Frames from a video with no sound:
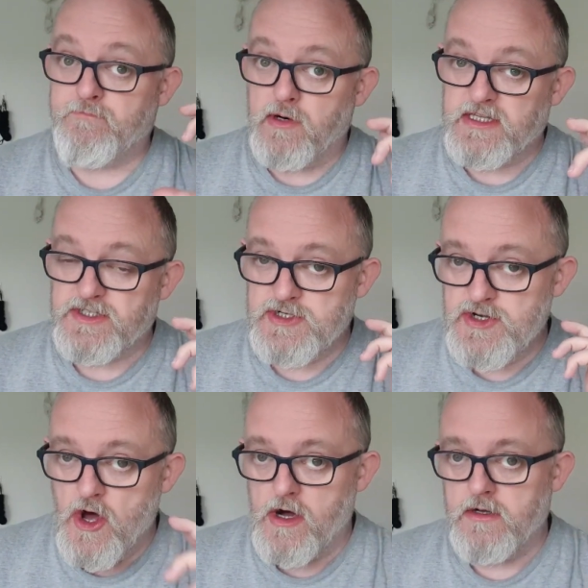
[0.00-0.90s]
But it's
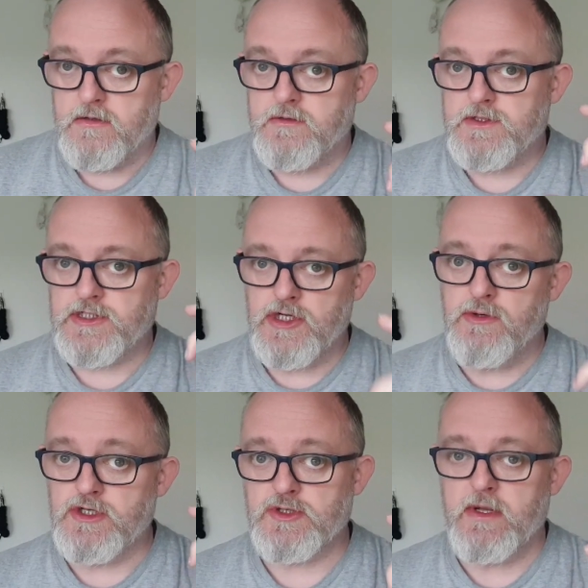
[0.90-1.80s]
not
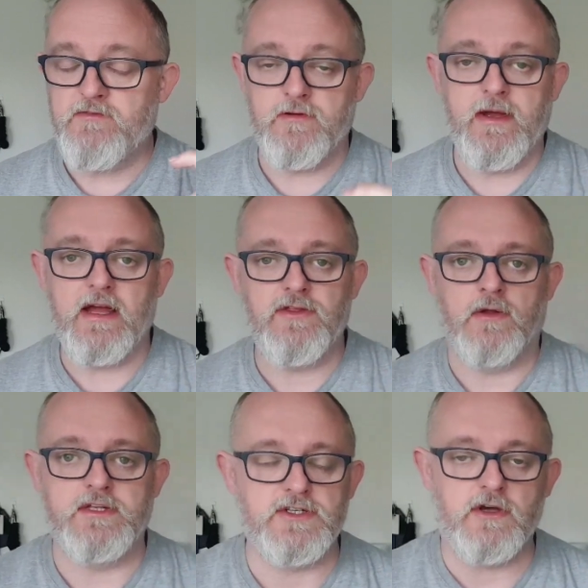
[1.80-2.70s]
too sweet for me. I
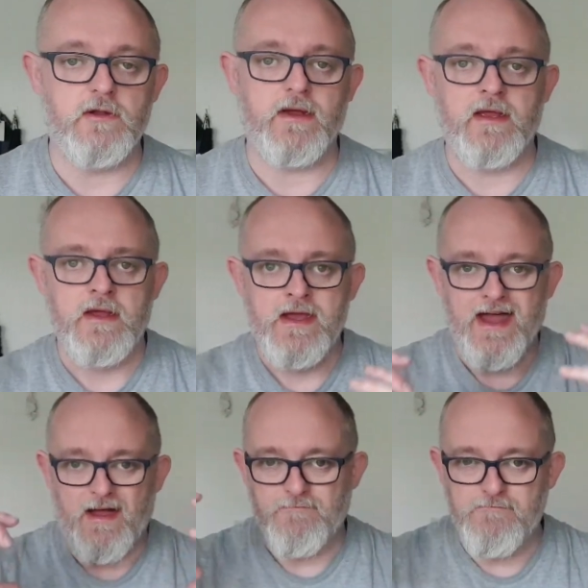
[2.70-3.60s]
thought this was going to be
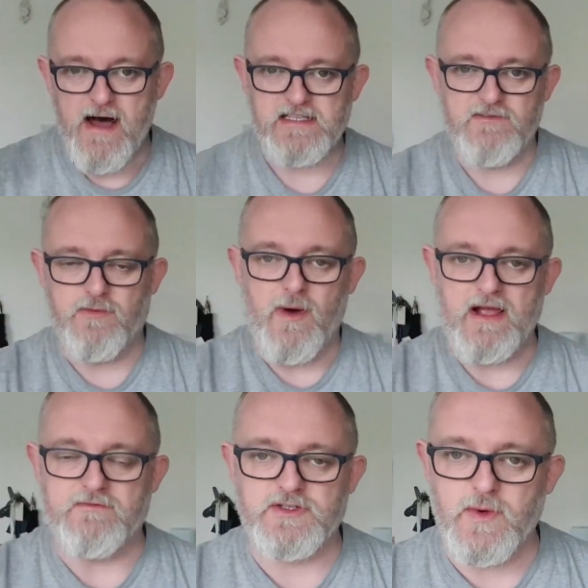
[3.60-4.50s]
a massive
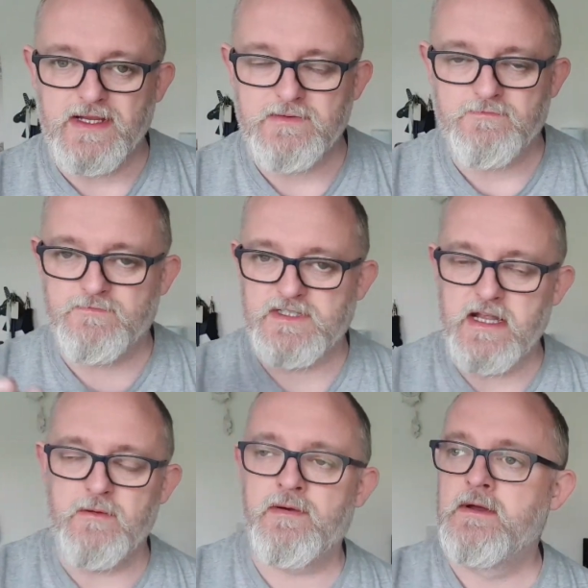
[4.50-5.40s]
whack of sweet
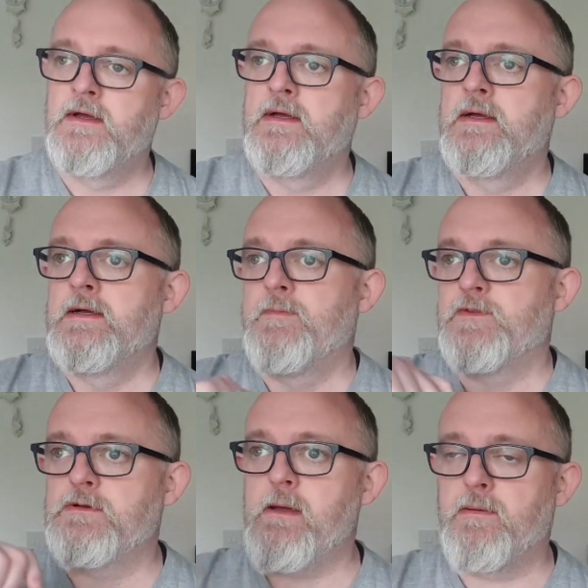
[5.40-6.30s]
syrup,
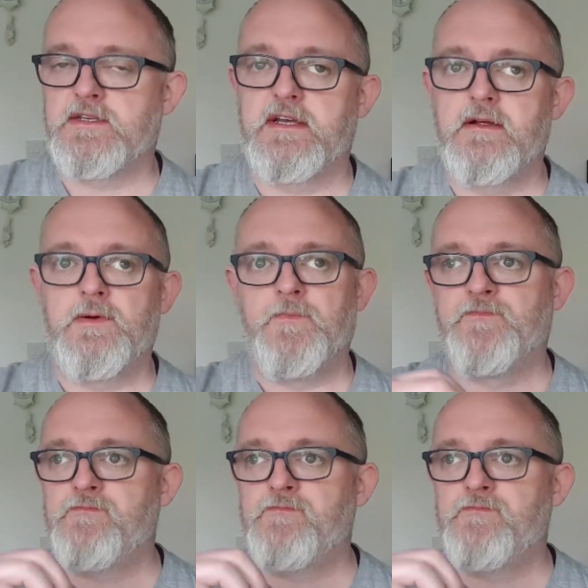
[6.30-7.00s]
sweet maple syrup,